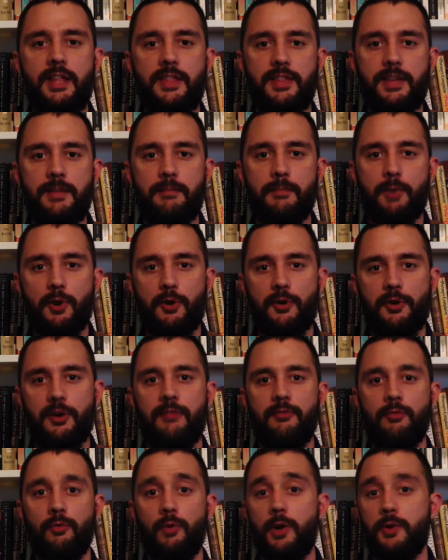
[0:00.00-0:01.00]
the murder
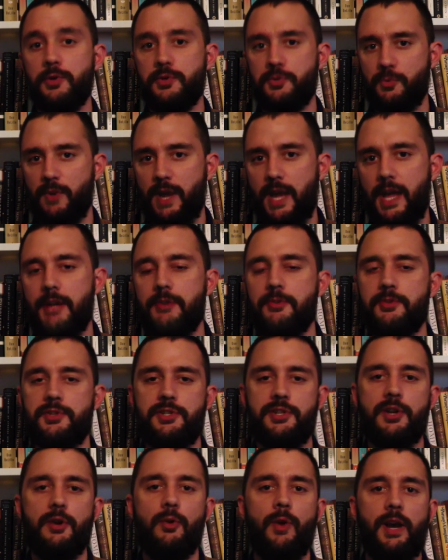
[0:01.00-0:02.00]
of Rose Red, who's
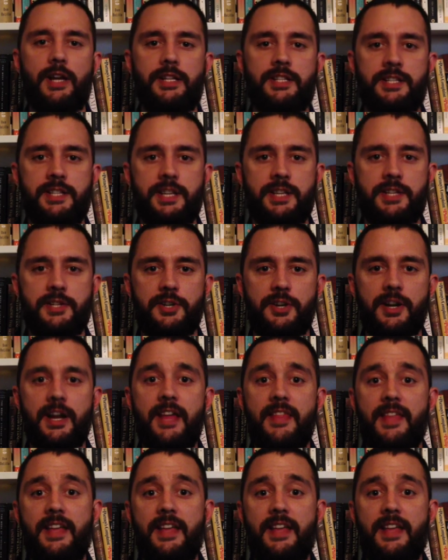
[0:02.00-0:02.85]
Snow White's sister.